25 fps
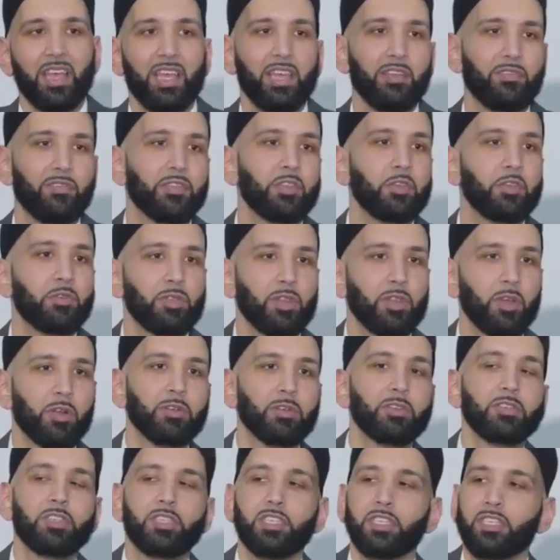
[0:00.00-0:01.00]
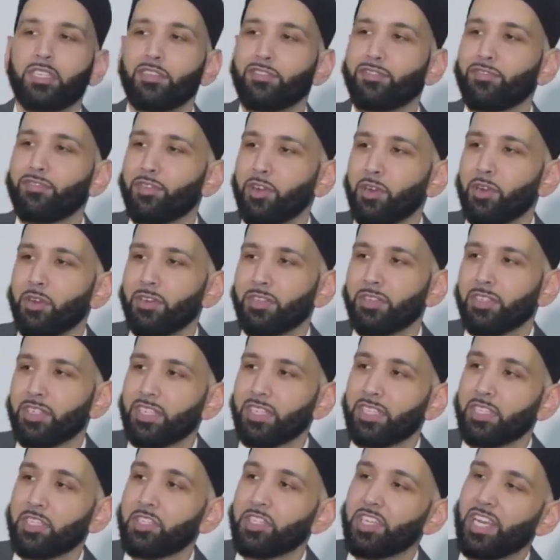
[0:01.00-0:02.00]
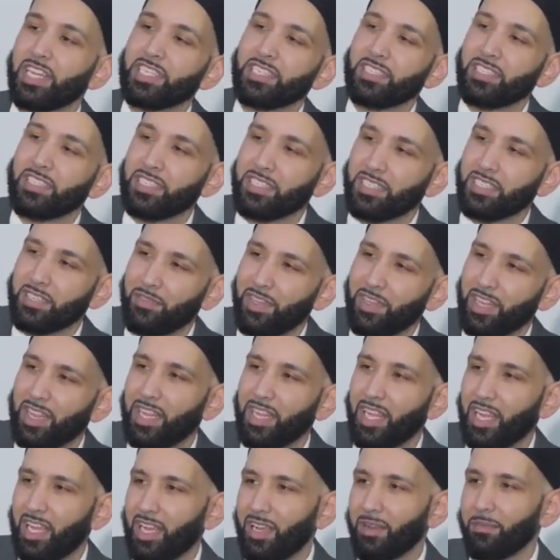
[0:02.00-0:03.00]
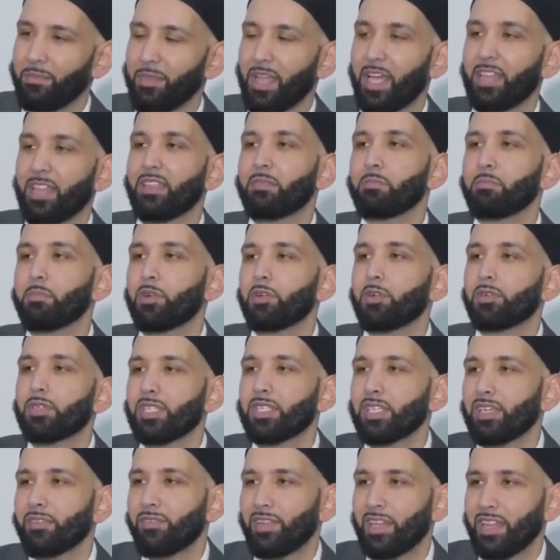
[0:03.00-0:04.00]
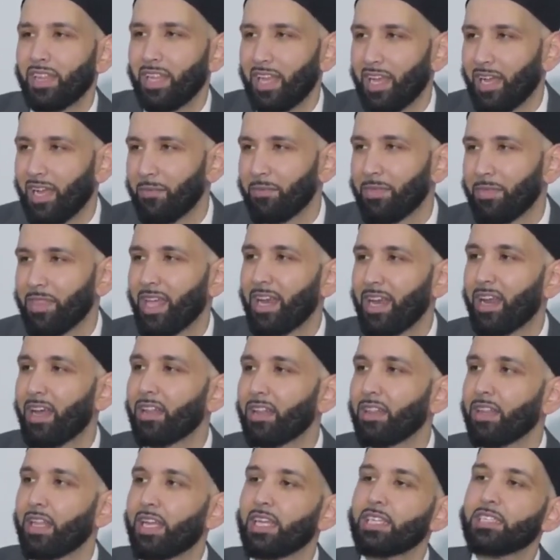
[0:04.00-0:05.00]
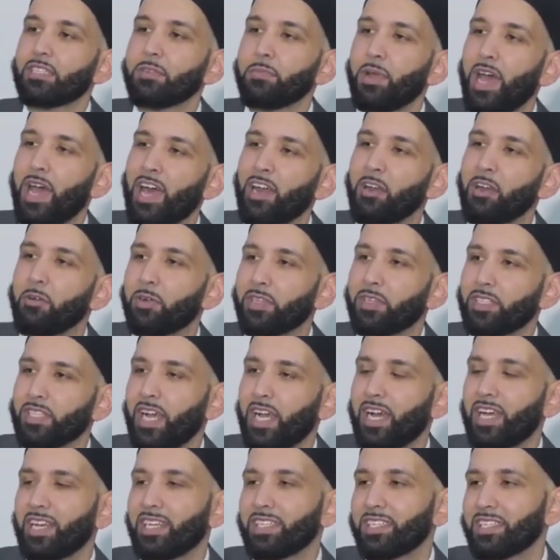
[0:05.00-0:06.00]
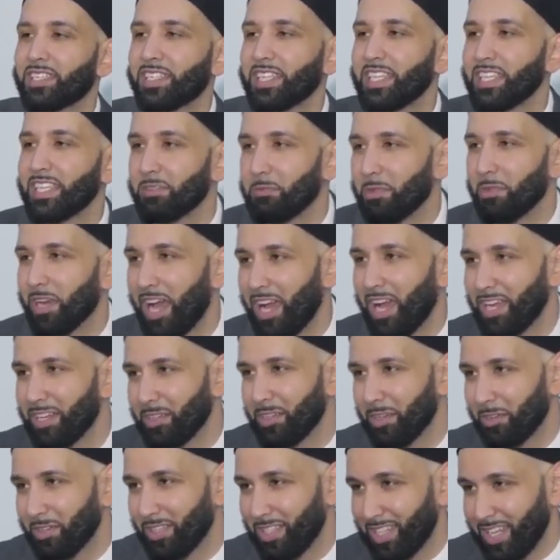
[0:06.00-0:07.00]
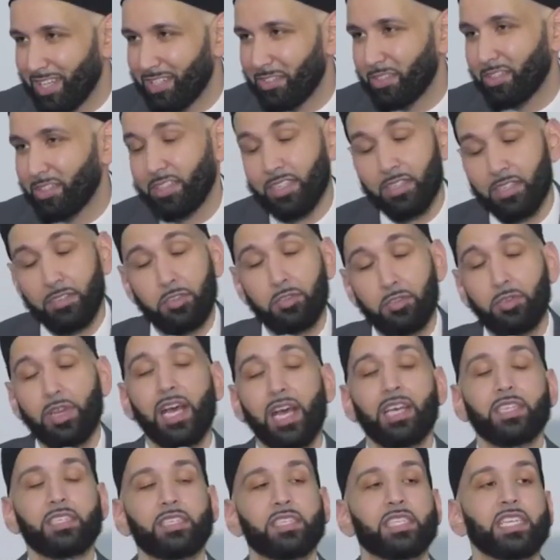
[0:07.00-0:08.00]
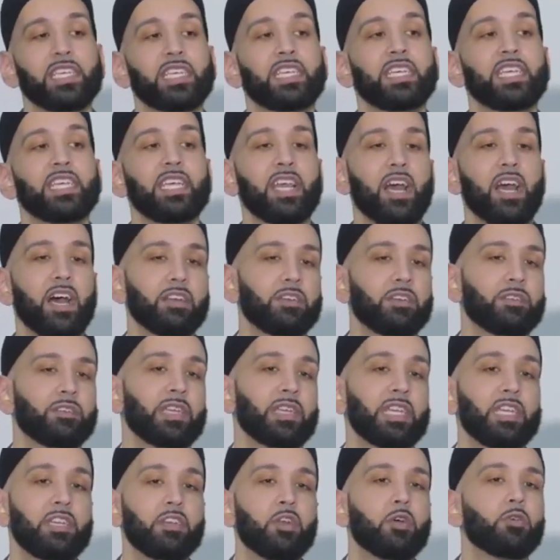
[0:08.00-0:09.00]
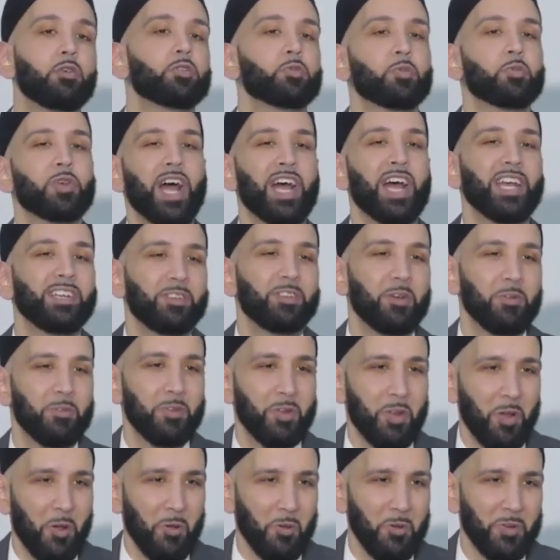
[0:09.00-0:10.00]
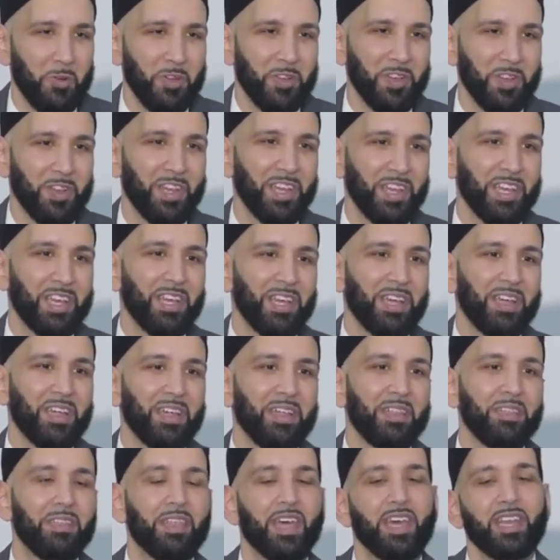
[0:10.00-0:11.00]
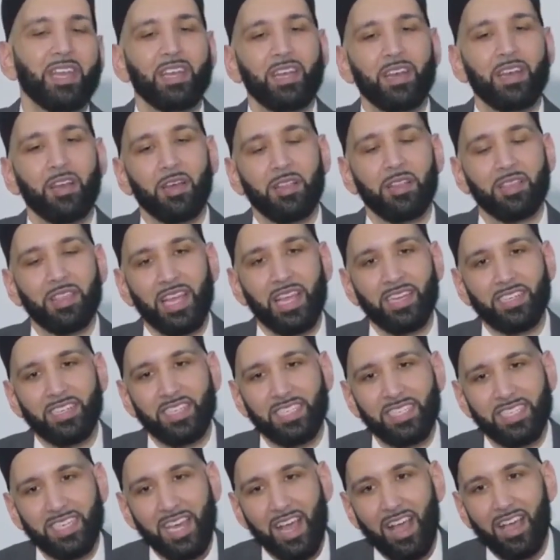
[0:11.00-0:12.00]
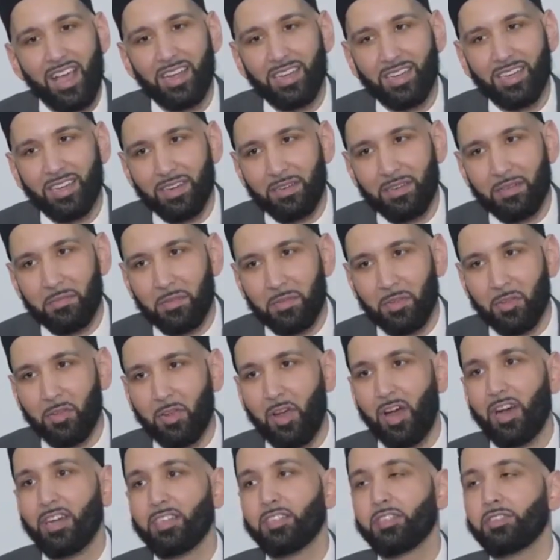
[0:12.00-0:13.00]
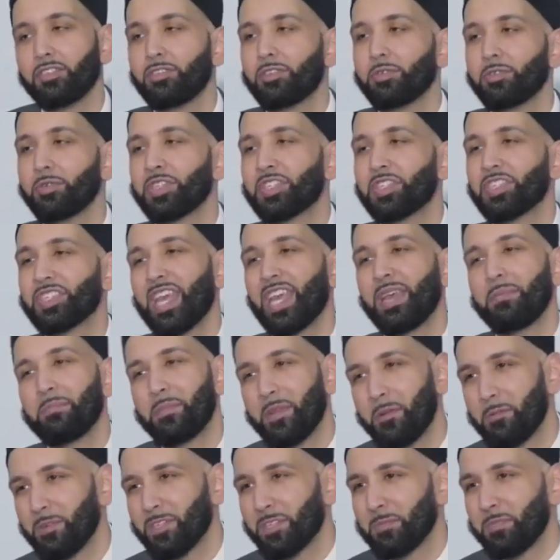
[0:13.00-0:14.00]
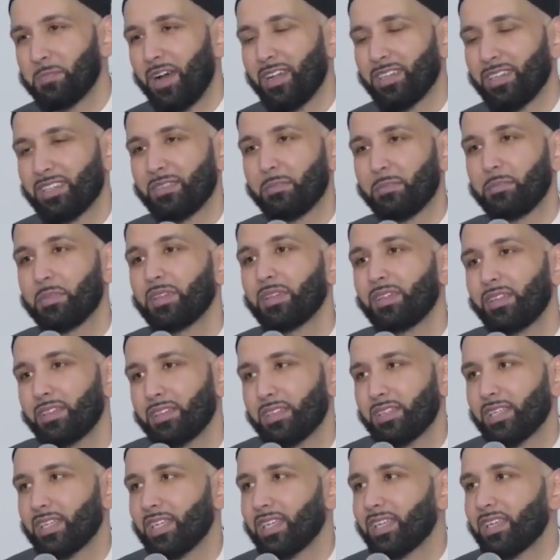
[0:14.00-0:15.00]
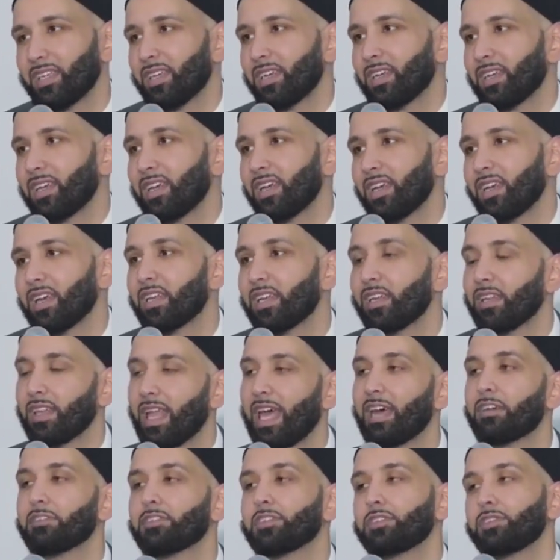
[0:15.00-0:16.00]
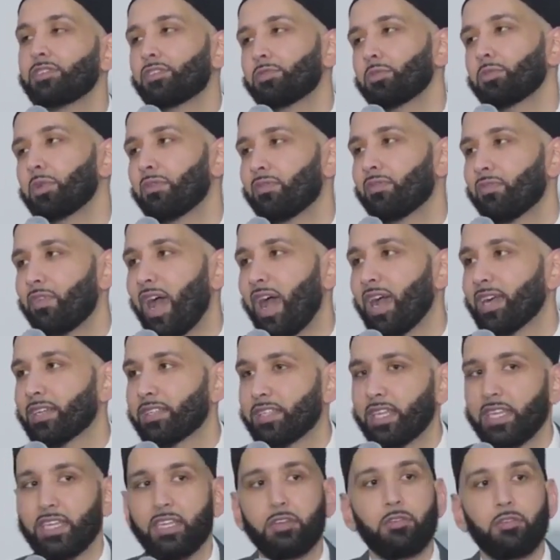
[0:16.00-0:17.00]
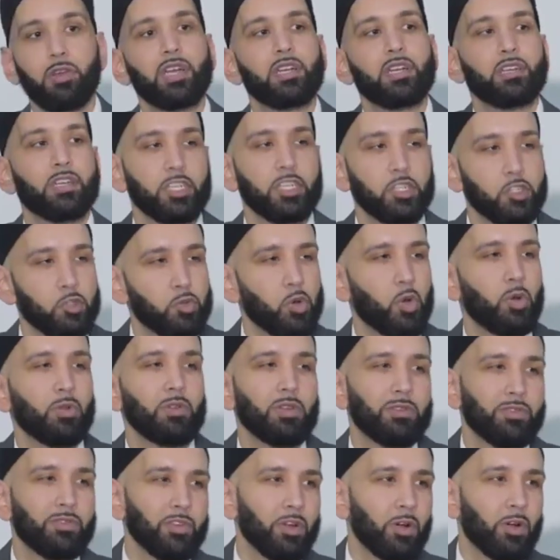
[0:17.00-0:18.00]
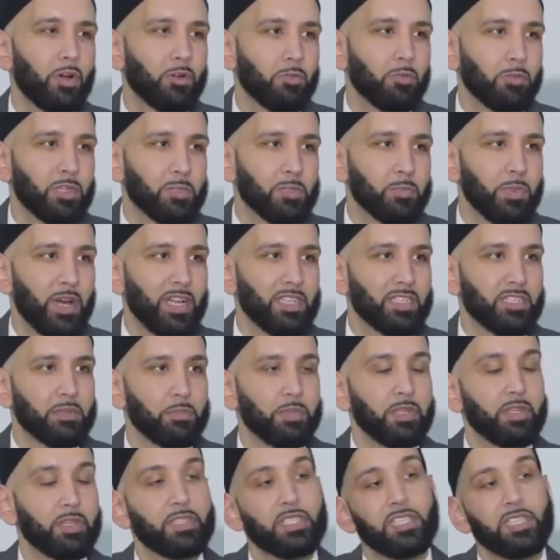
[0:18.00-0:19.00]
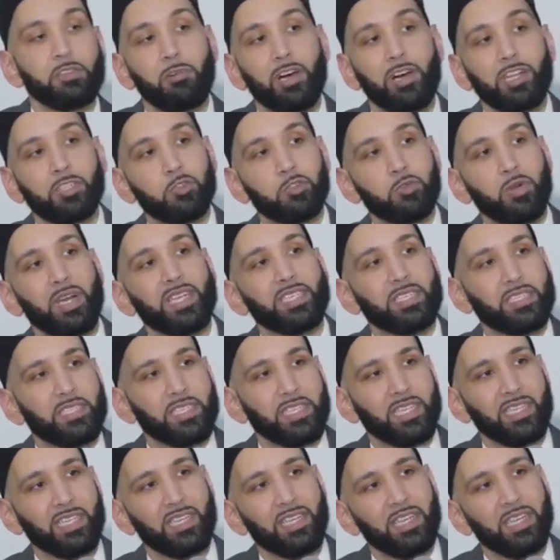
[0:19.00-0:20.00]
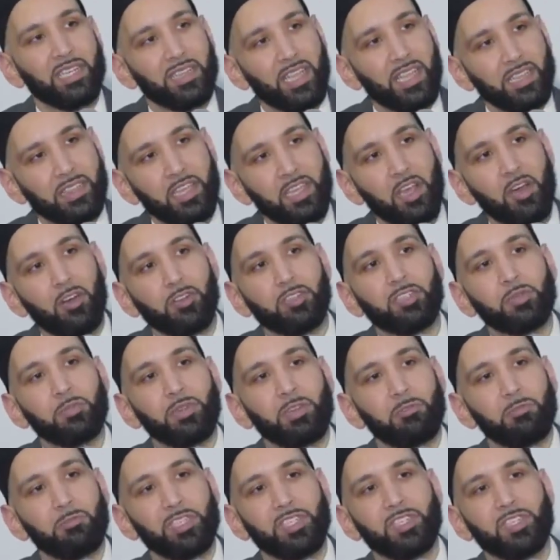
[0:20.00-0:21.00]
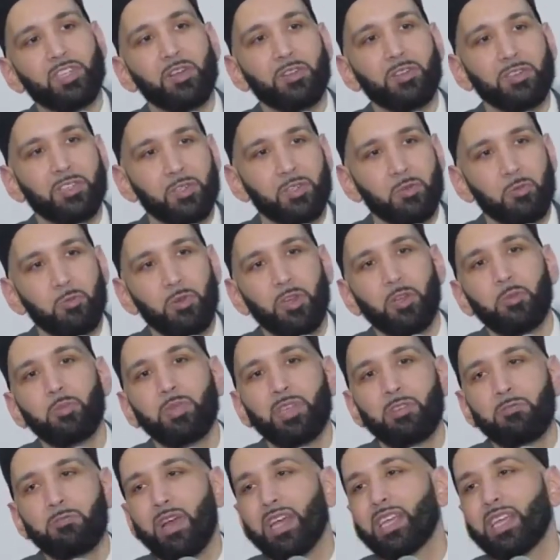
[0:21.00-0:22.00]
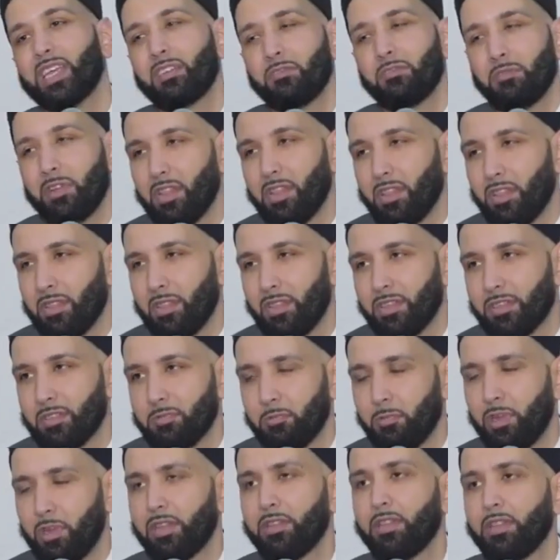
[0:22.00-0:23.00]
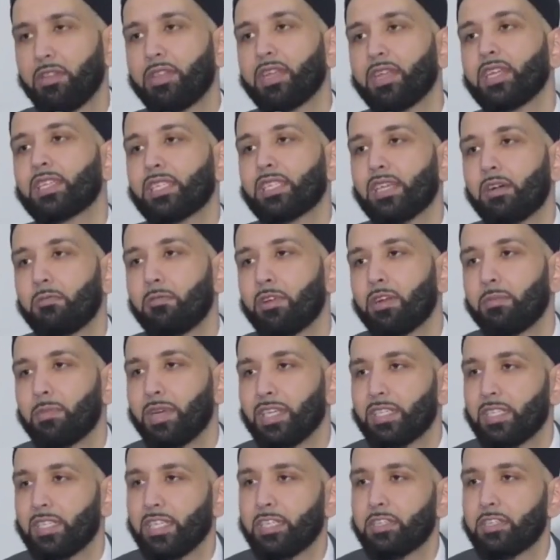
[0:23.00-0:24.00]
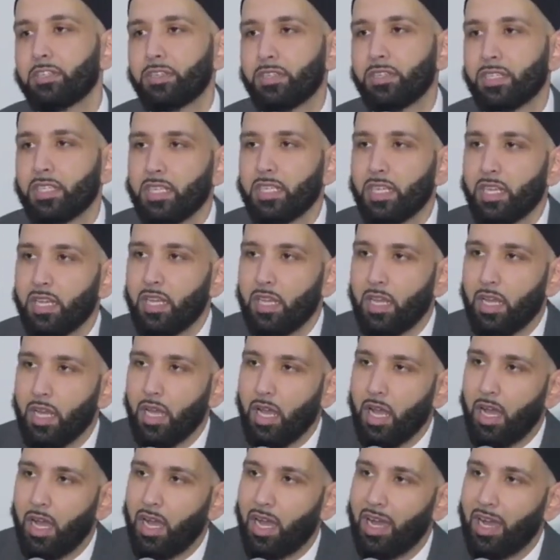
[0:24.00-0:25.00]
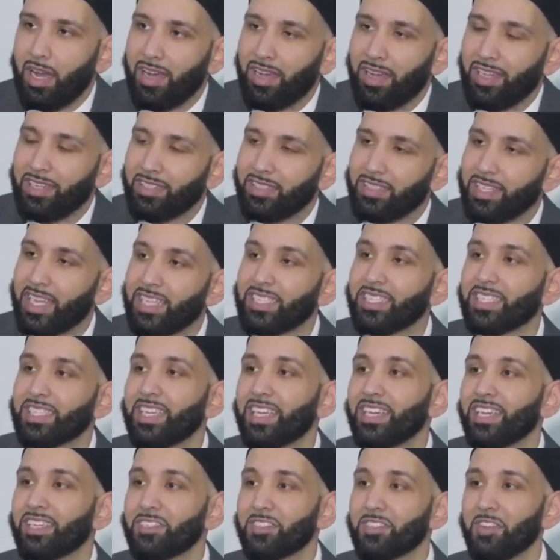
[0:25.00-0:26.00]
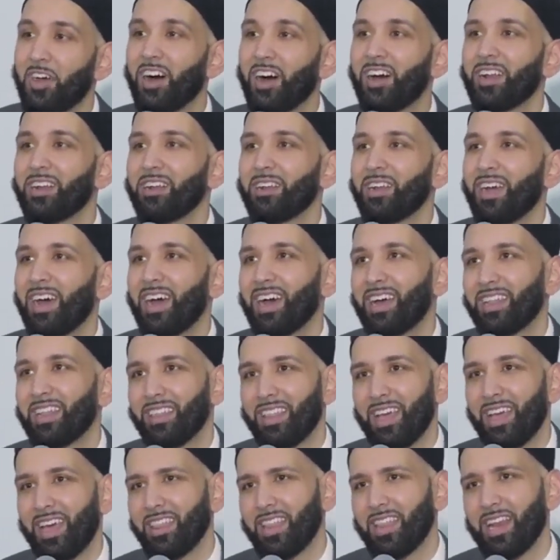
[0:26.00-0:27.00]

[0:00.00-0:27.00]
If you learn to defer to the justice of Allah and the mercy of Allah, that Allah subhanahu wa ta'ala sees what I don't, that do not see, He knows what I don't know, then that does not cause you to escape your responsibility. It allows you to, in fact, take greater control of your own responsibility while trusting that the ultimate result will be reckoned with. one of the things that one of my teachers in Teskia taught